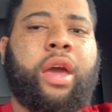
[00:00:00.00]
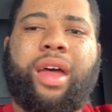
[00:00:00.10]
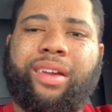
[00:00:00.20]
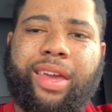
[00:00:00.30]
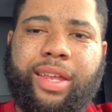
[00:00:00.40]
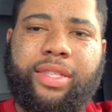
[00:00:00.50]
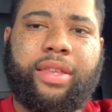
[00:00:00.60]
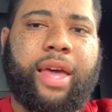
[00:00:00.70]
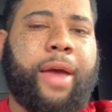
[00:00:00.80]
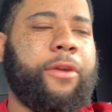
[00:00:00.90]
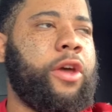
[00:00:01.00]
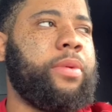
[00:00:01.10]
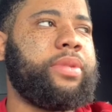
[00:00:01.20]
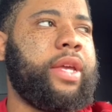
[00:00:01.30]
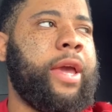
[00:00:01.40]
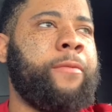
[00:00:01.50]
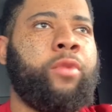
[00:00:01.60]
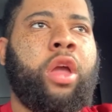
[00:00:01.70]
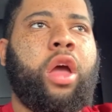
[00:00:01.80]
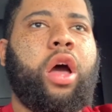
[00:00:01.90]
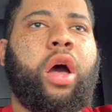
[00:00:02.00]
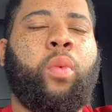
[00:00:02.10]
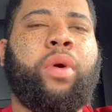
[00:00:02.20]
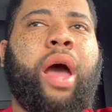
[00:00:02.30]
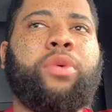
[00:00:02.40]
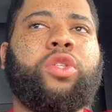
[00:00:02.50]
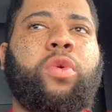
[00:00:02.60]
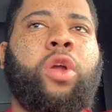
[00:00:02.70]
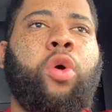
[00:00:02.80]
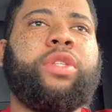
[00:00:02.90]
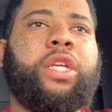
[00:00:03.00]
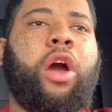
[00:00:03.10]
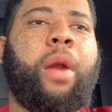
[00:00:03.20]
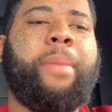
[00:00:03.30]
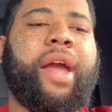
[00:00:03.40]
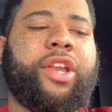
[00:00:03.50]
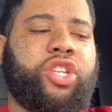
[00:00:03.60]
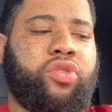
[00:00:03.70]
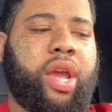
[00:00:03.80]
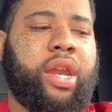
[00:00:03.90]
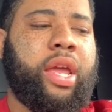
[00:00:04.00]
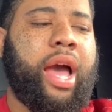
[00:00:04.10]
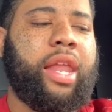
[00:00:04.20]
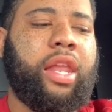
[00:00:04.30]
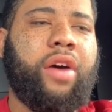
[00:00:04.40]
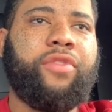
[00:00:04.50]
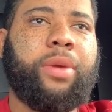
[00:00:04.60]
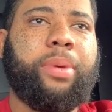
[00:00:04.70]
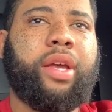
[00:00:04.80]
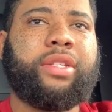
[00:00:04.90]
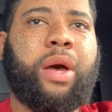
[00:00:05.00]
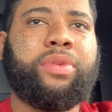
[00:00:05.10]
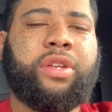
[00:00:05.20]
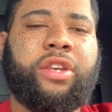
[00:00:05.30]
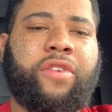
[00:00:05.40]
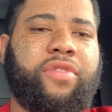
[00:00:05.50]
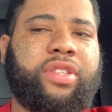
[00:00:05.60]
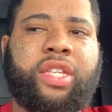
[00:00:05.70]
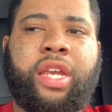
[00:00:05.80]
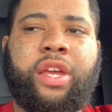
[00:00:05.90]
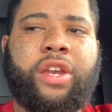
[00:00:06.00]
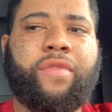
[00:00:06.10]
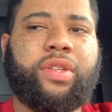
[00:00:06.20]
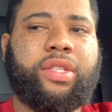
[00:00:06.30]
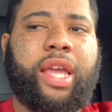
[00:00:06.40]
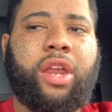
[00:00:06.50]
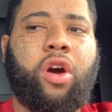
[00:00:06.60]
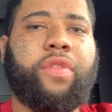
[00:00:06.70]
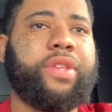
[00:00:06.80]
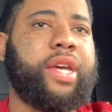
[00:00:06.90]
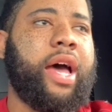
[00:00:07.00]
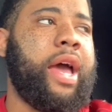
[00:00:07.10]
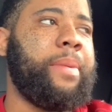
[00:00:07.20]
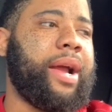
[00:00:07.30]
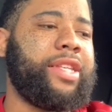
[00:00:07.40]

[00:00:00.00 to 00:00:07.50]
And I'll get into that, you know what I'm saying? When I was doing OTR back in training, I loved it because I was in a different city, a different state all the time.